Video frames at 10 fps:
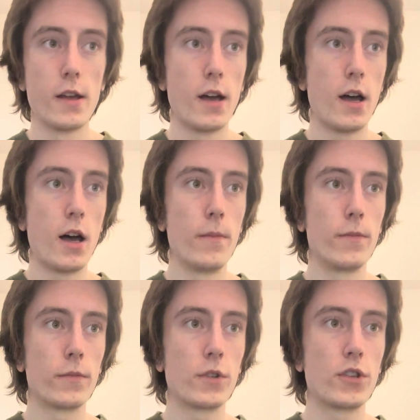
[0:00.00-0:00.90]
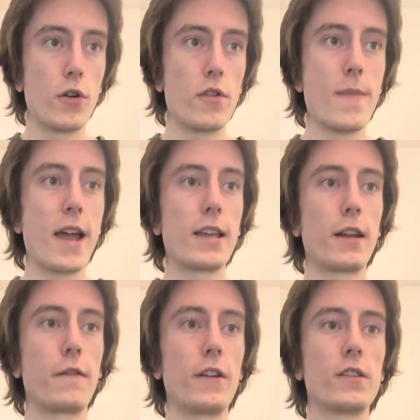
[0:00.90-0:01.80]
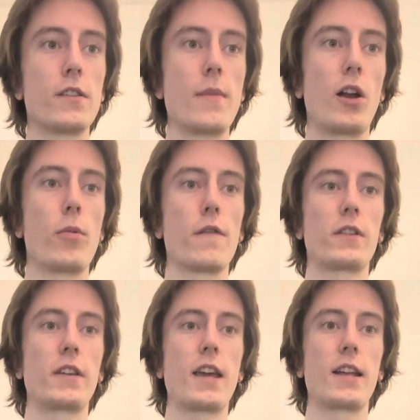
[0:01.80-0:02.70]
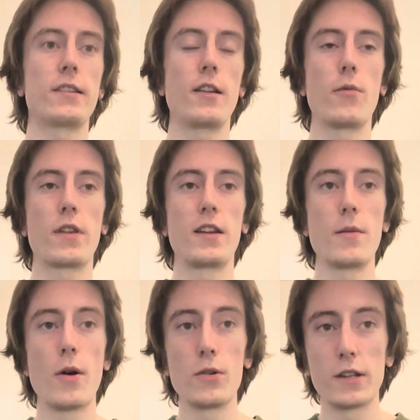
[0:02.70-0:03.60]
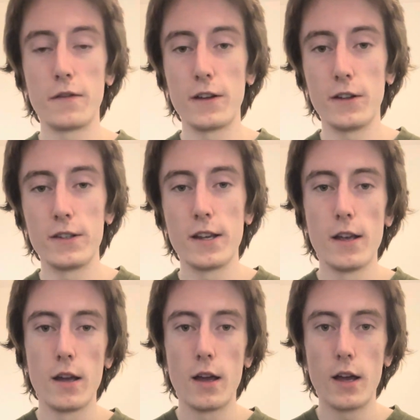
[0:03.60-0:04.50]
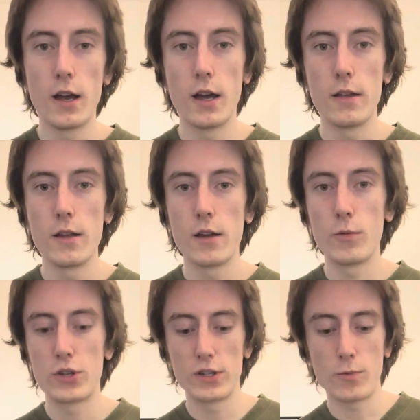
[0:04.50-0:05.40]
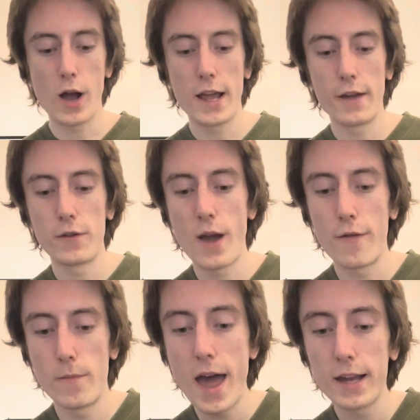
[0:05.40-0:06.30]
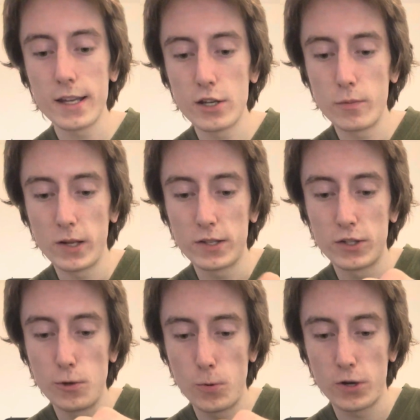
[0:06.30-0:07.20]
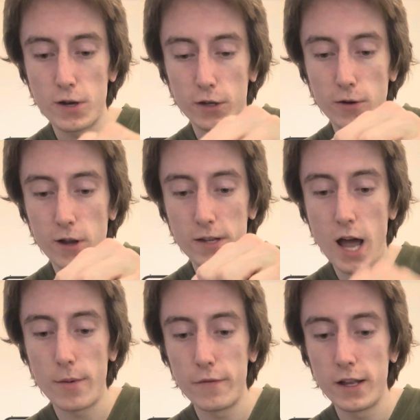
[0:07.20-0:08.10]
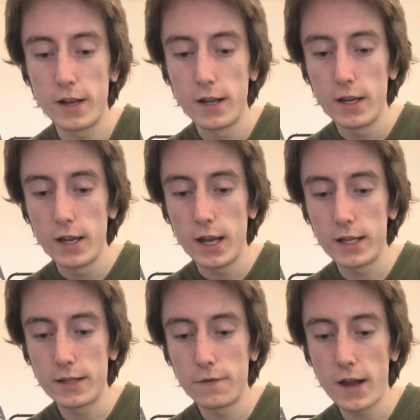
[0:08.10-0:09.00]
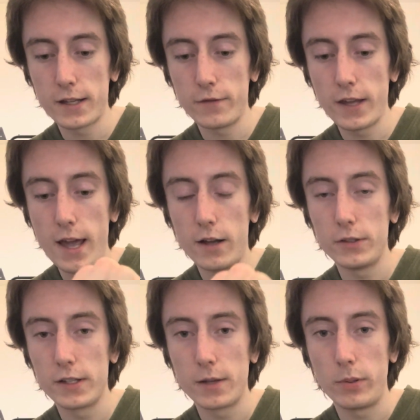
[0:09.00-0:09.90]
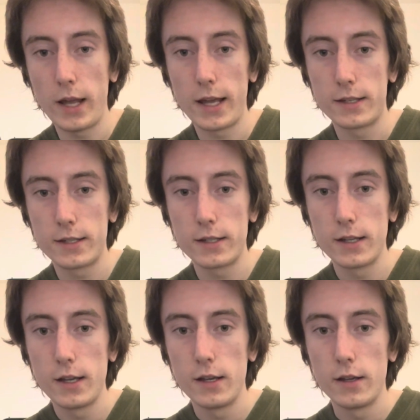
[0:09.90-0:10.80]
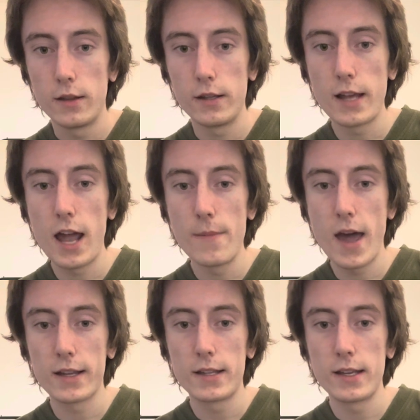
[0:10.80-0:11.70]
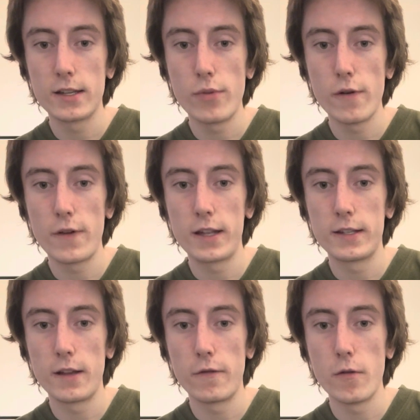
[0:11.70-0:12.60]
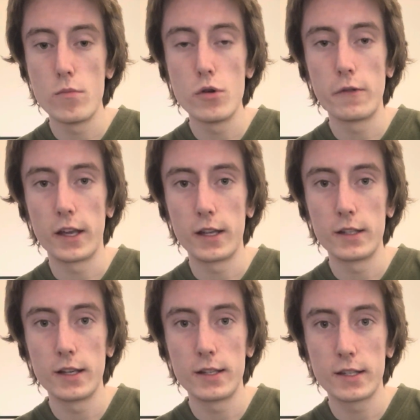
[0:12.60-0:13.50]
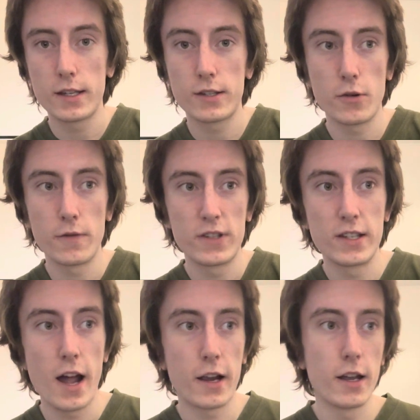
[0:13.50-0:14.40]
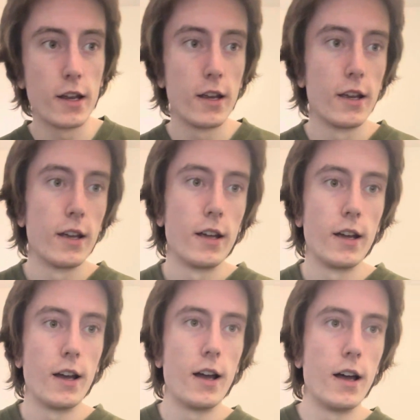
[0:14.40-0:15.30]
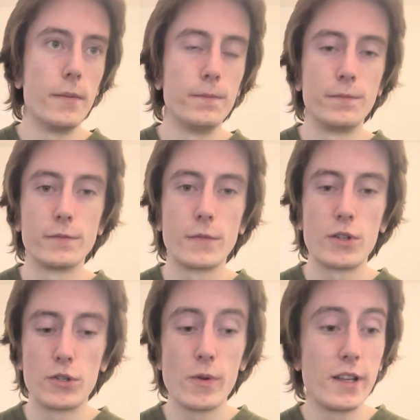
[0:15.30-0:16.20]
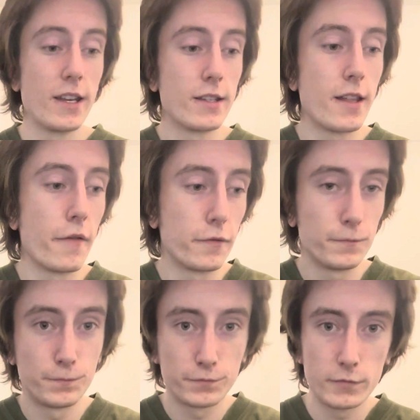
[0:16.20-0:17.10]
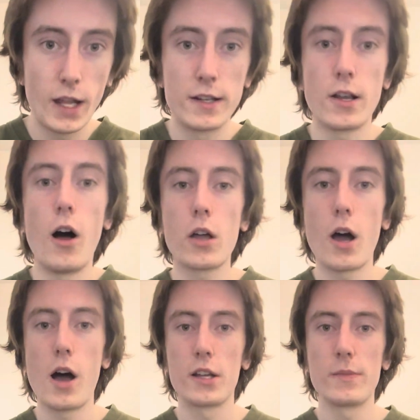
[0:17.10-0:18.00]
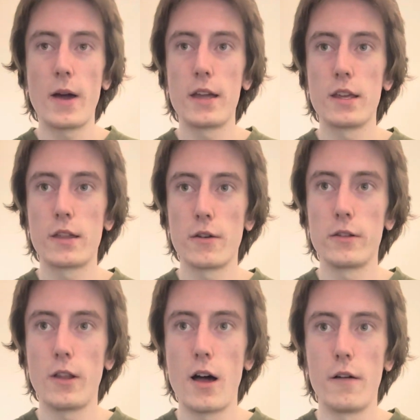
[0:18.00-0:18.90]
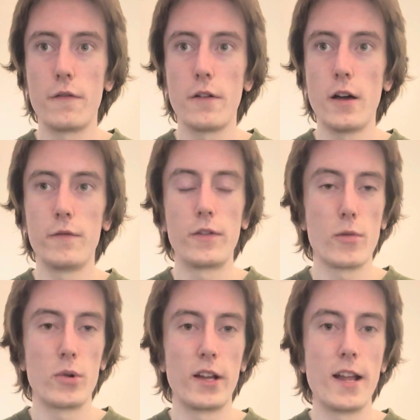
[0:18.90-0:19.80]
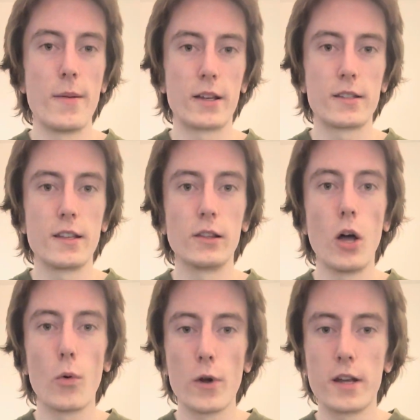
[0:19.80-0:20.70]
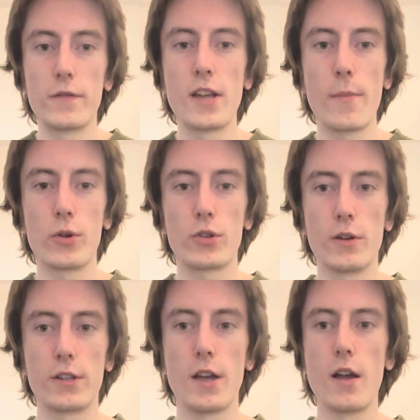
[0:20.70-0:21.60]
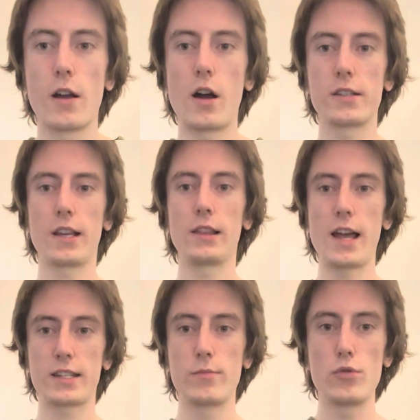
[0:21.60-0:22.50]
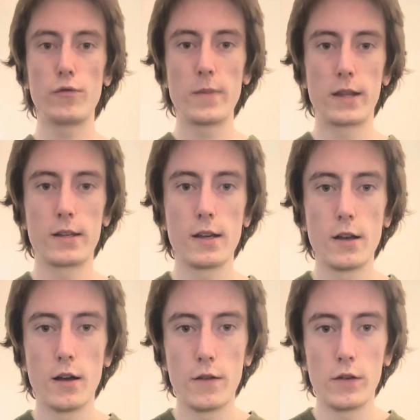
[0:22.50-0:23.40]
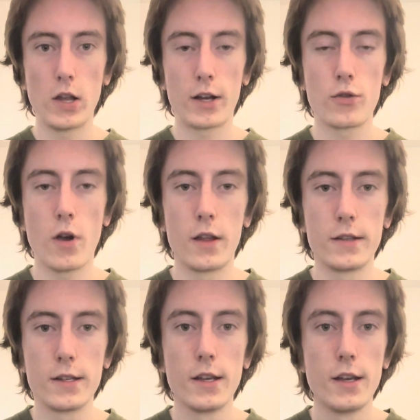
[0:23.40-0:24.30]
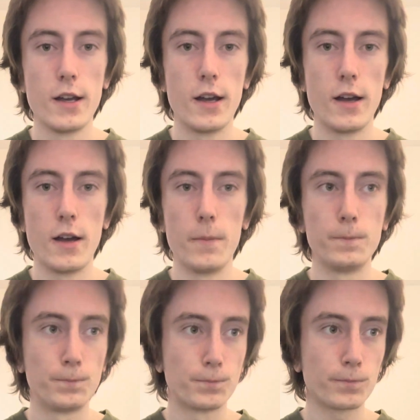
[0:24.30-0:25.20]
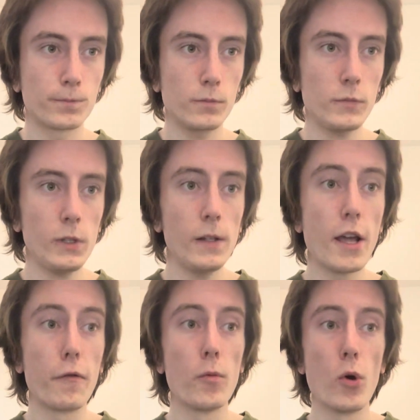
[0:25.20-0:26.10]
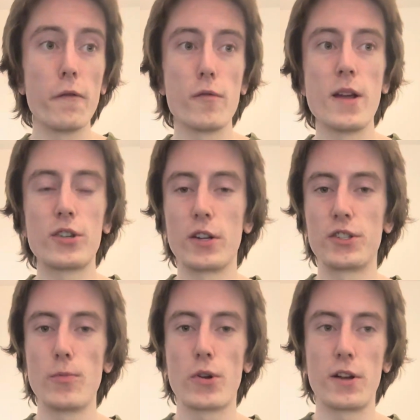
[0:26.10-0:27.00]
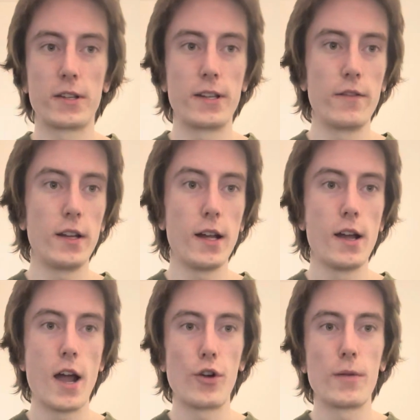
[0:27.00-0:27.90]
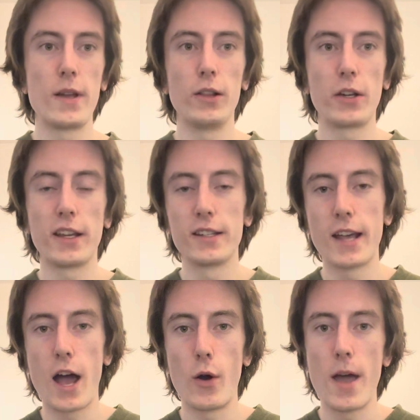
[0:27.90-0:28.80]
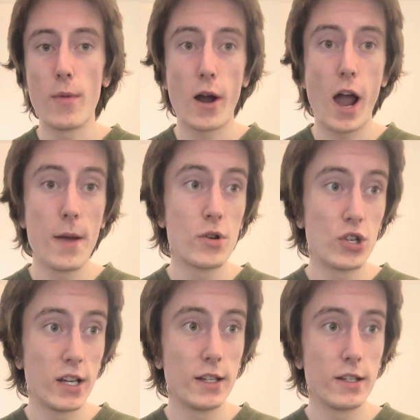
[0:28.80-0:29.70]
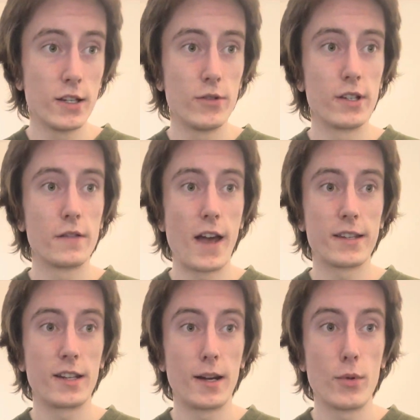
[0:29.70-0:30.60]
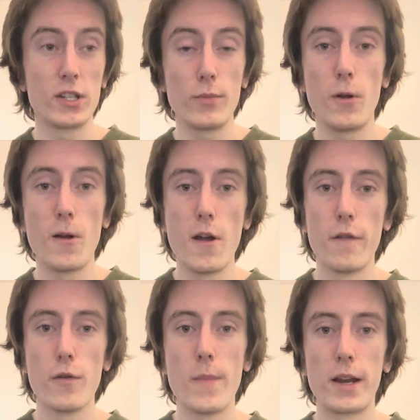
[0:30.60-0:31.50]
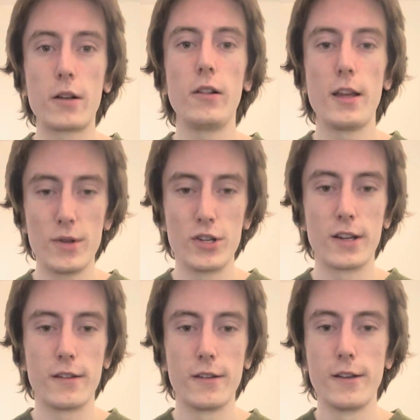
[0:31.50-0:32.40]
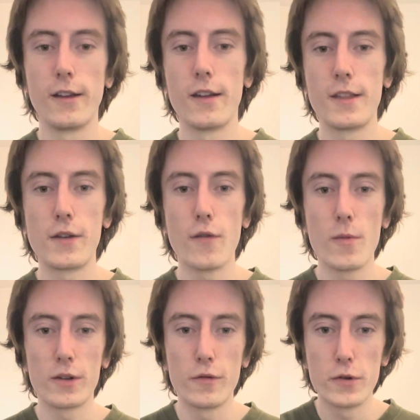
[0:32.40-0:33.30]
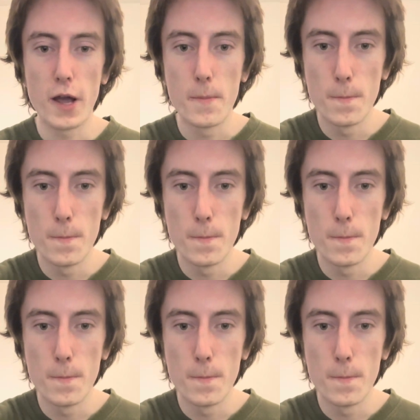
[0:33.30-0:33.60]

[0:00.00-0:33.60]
So the magnetic fields of the metal perfectly cancel out with any opposing fields, which is why if you have a magnet and you place a superconductor on top of it, it's effectively held into place. The diamagnetism prevents it from moving. It's sort of stuck. So it's really neat stuff. And it's all caused by the third law of thermodynamics, the lowering of temperatures causing less movement of electrons. Now, for more information on superconductivity, I recommend looking into how MRI machines use this fascinating principle for medical imaging. Thank you very much for your time.